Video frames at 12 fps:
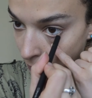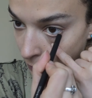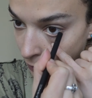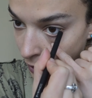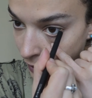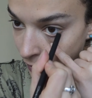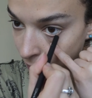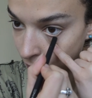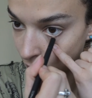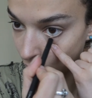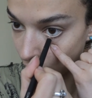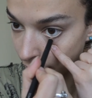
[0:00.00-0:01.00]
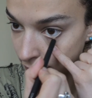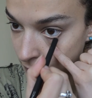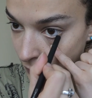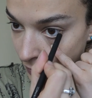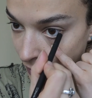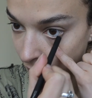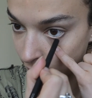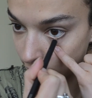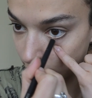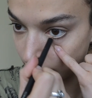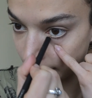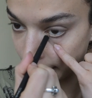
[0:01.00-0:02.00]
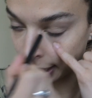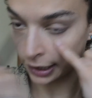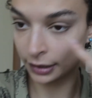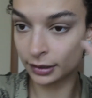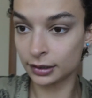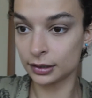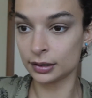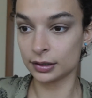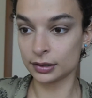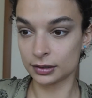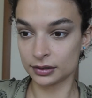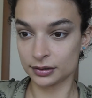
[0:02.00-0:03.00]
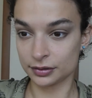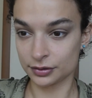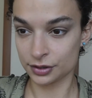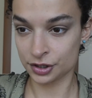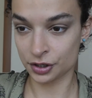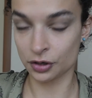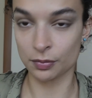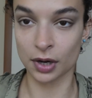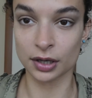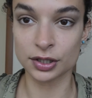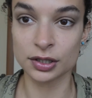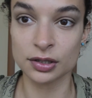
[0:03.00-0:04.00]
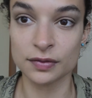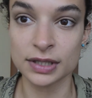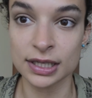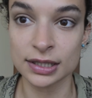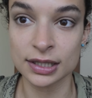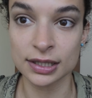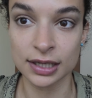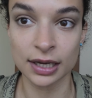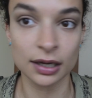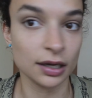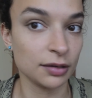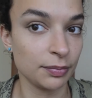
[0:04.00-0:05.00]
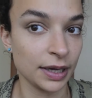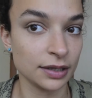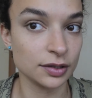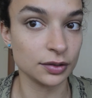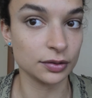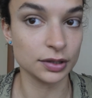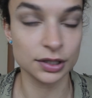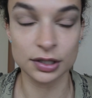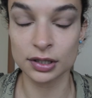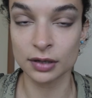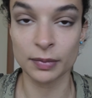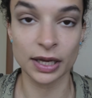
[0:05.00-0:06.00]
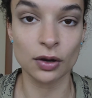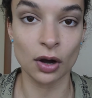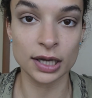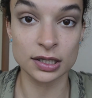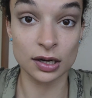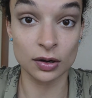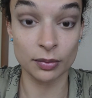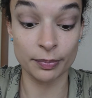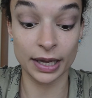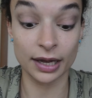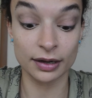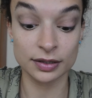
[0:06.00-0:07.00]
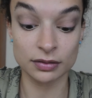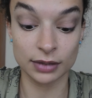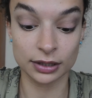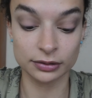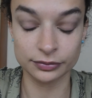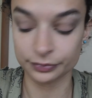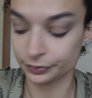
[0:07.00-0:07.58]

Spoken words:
brighten up your eyes, but without looking too much, because obviously it's a skin coloured pencil. It's just going to make your eyes look a lot bigger as well.